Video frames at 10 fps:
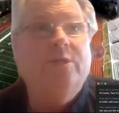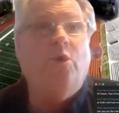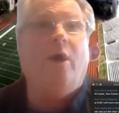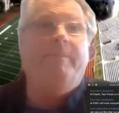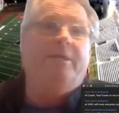
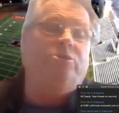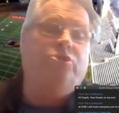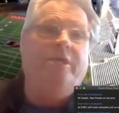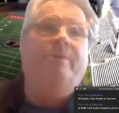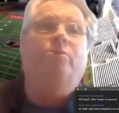taught, because
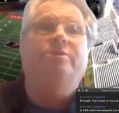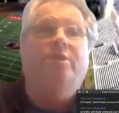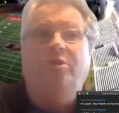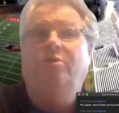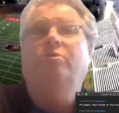Jim was
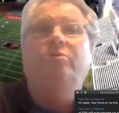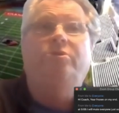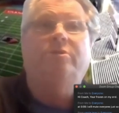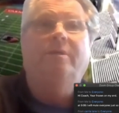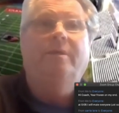a
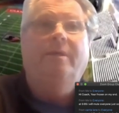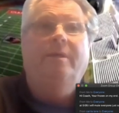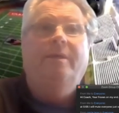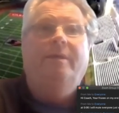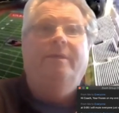huge
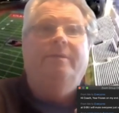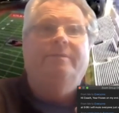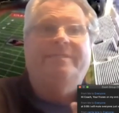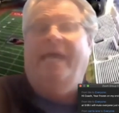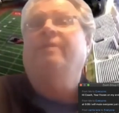
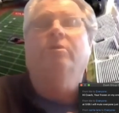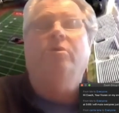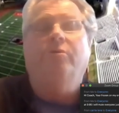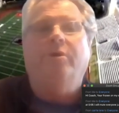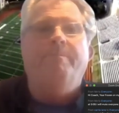
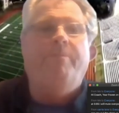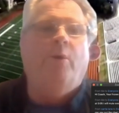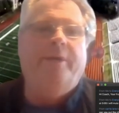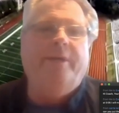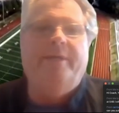technical
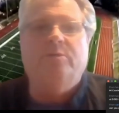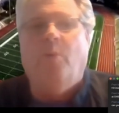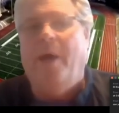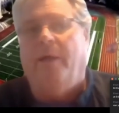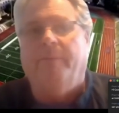component as
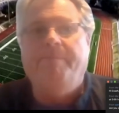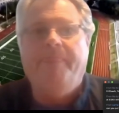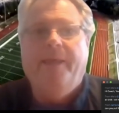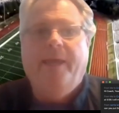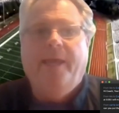well.
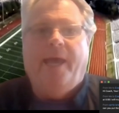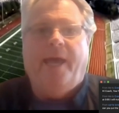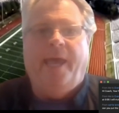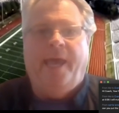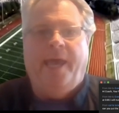
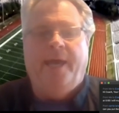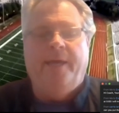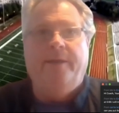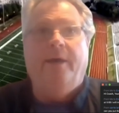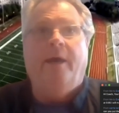
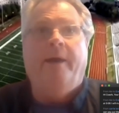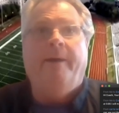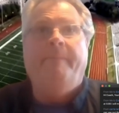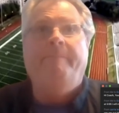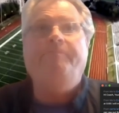And
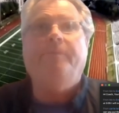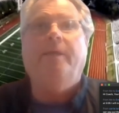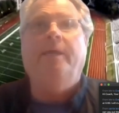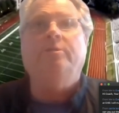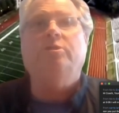
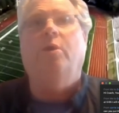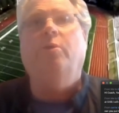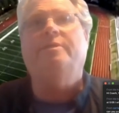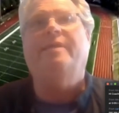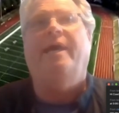so it's